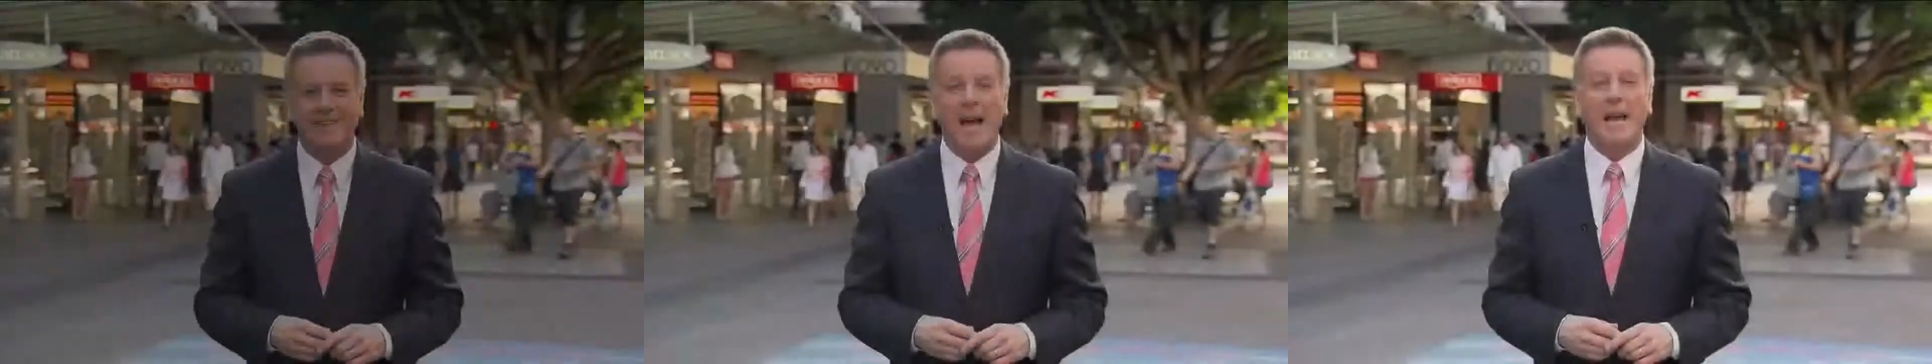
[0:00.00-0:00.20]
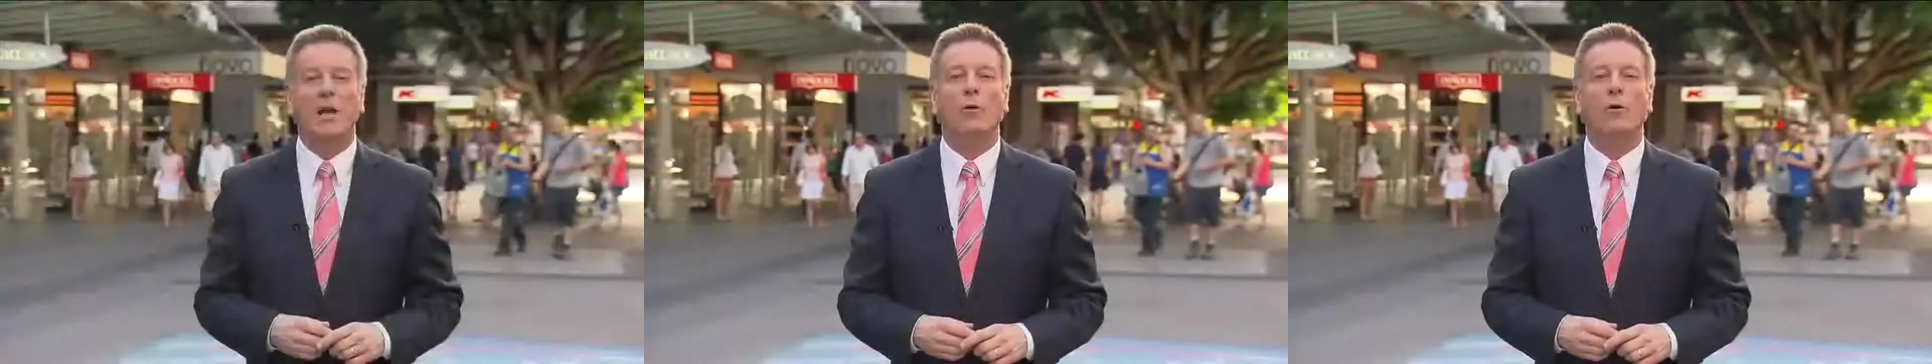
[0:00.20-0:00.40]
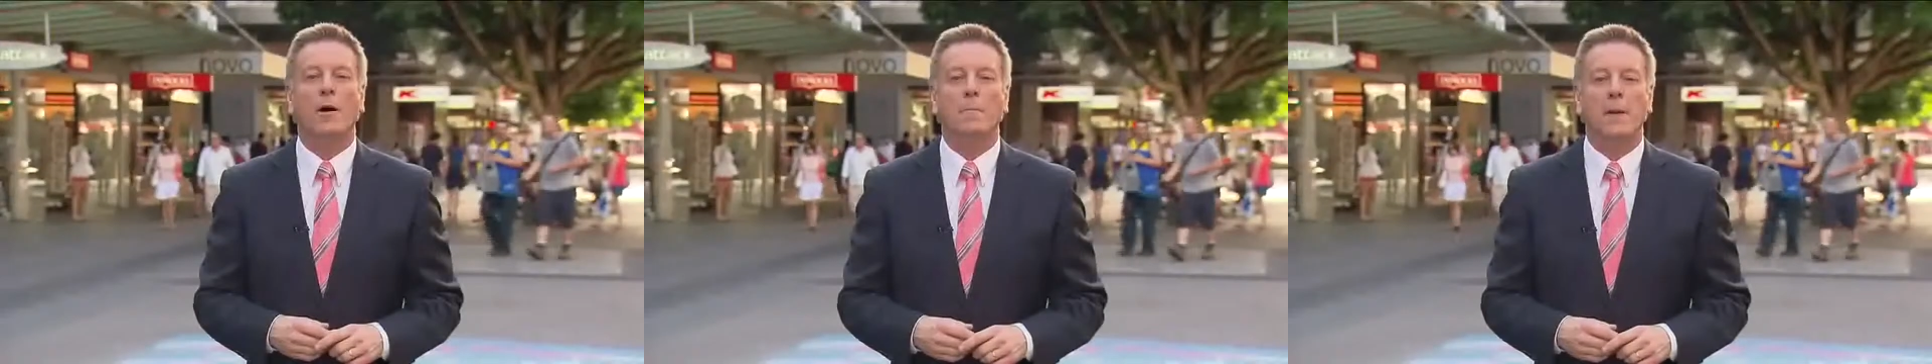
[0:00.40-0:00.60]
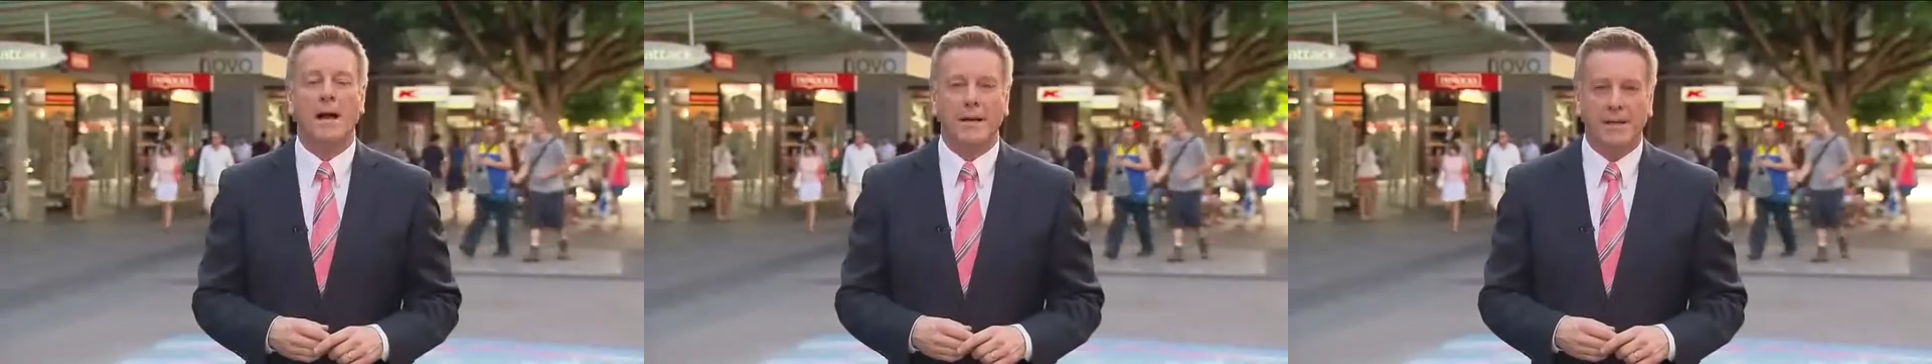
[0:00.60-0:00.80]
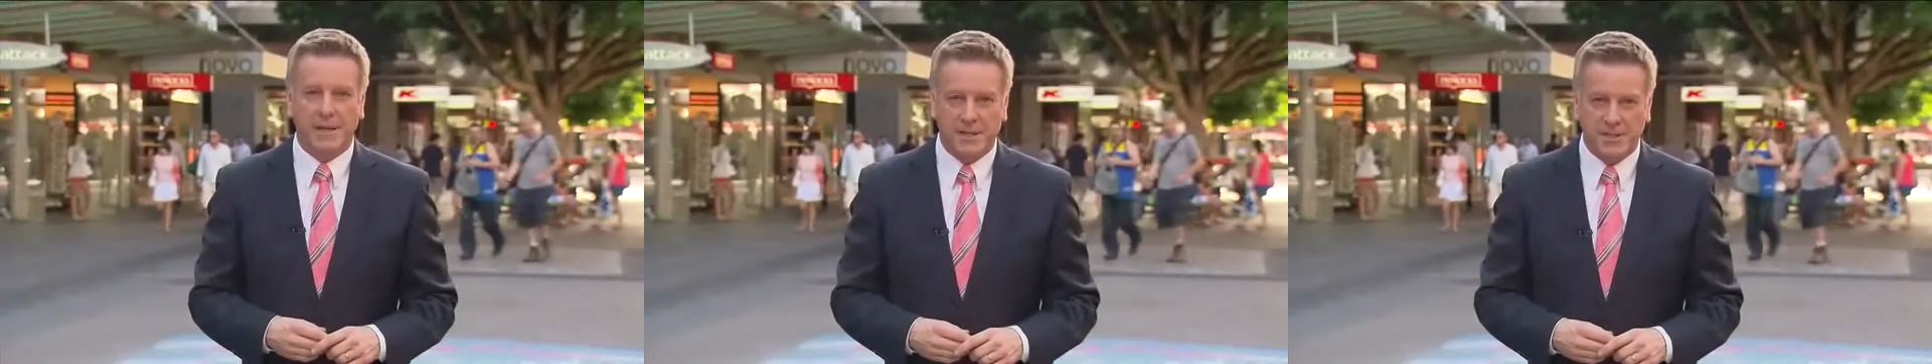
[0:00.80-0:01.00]
Hello, I'm
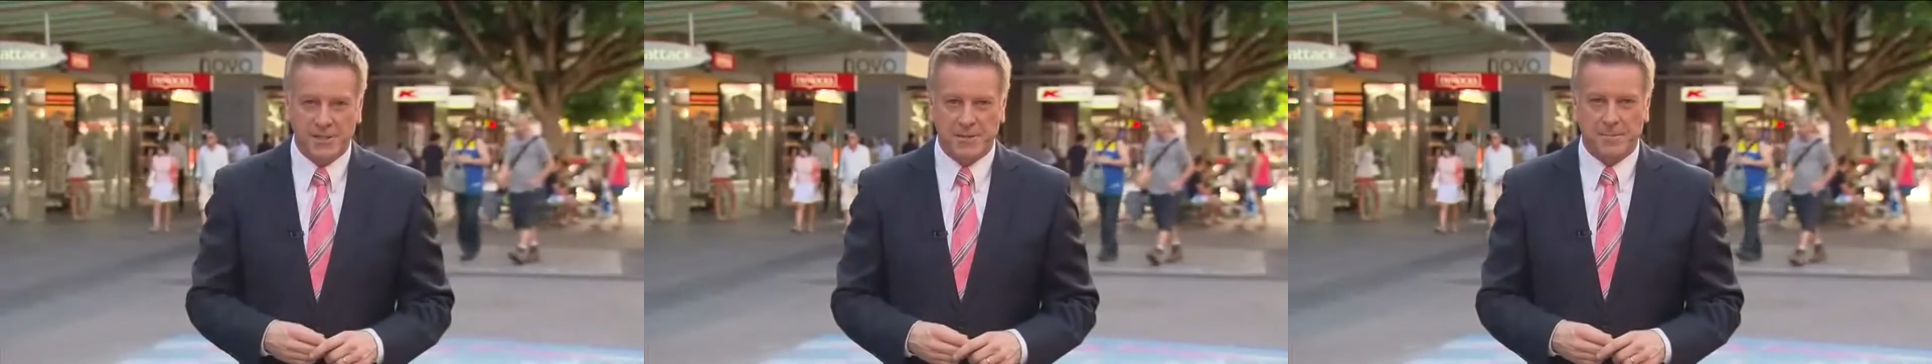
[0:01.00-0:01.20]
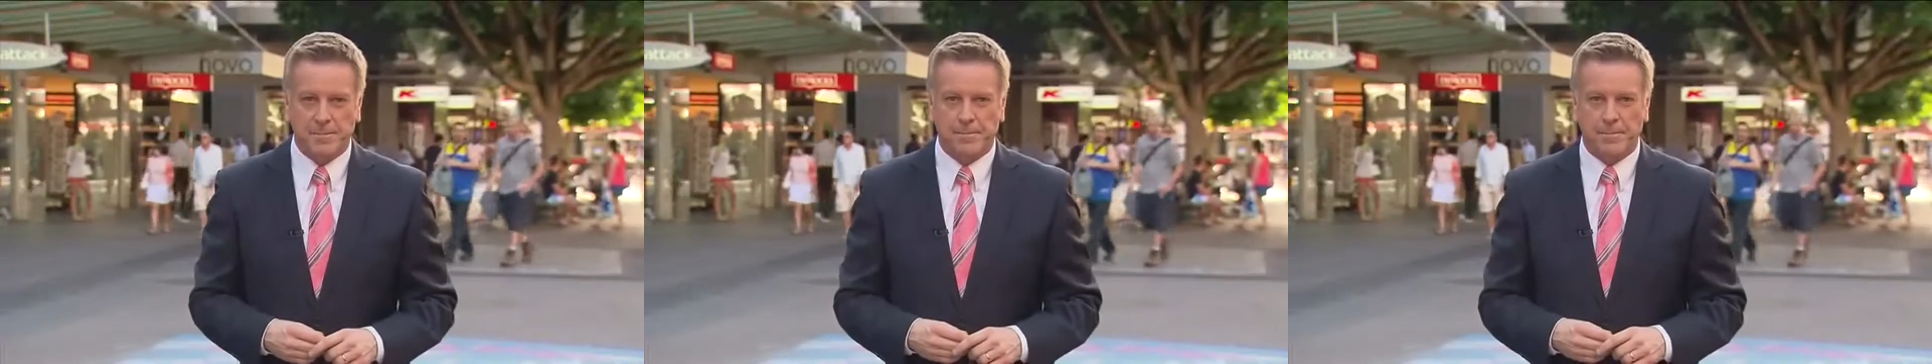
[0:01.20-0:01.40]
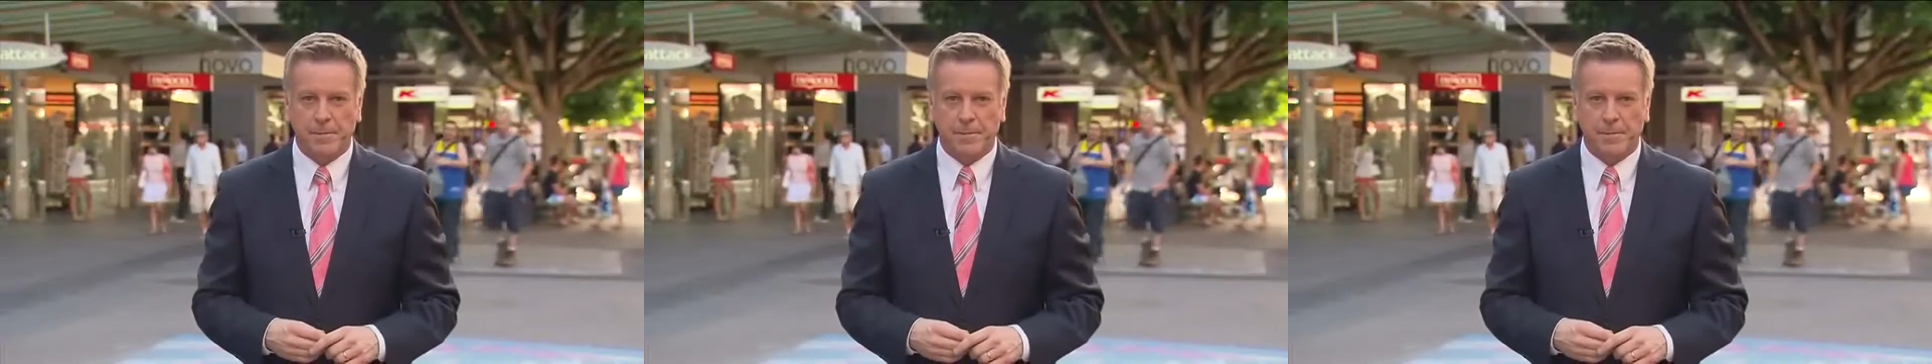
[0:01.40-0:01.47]
Mark Aston.